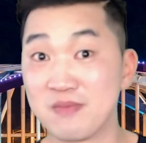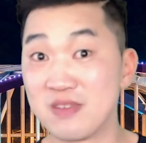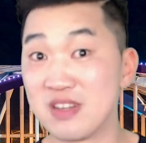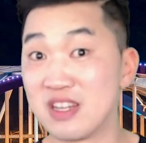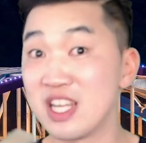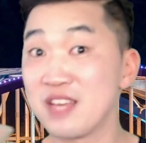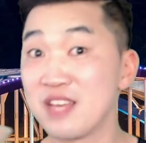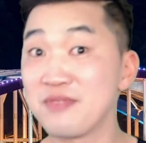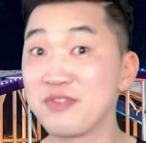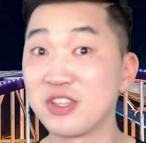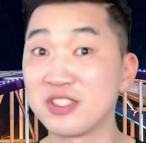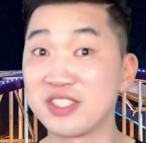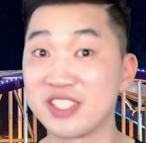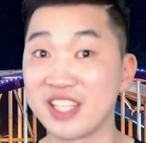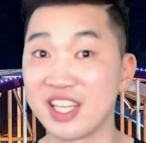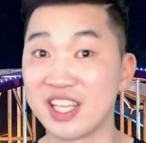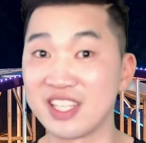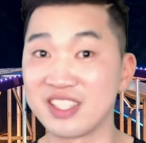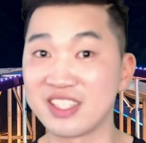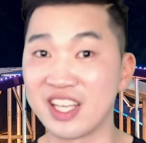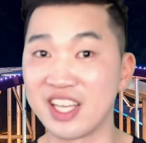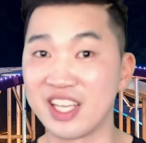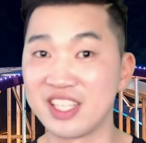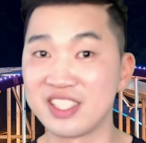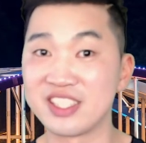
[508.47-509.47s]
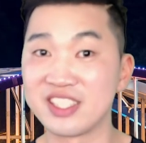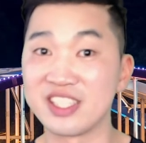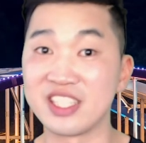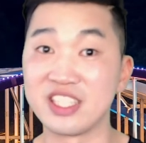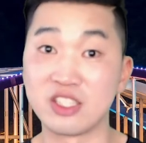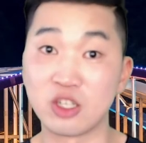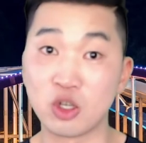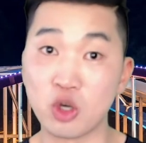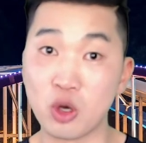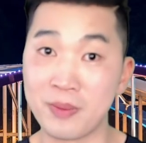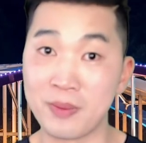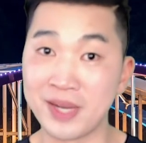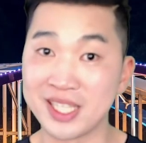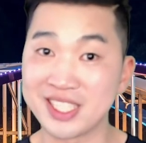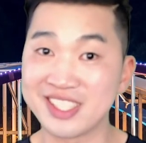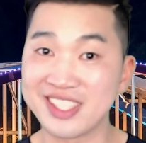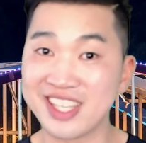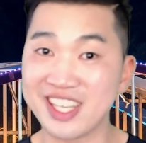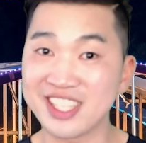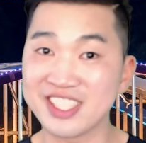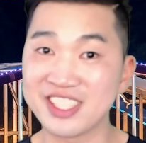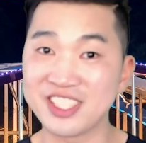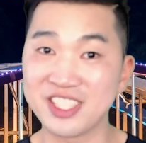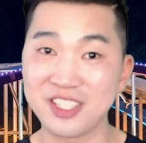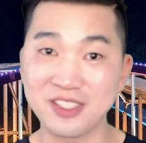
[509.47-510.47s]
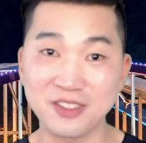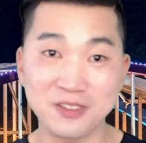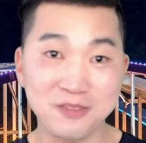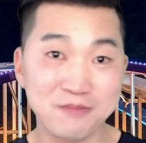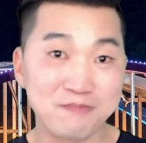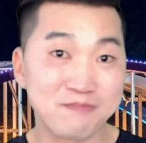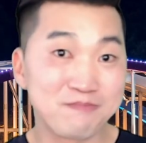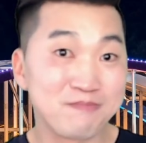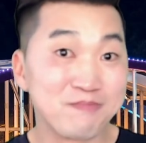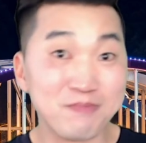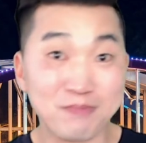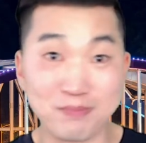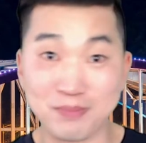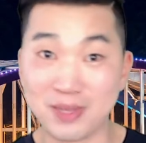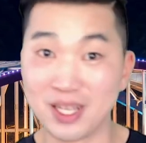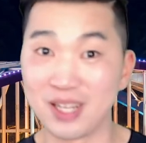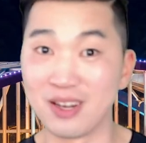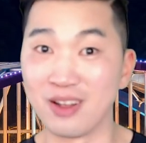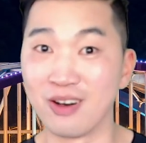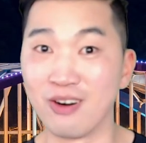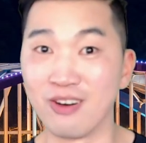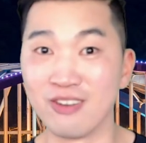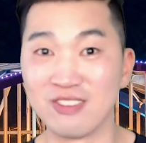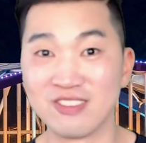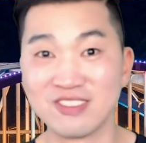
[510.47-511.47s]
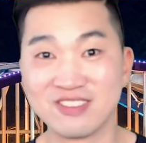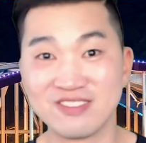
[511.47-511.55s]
Leave your sentence in the comment section below.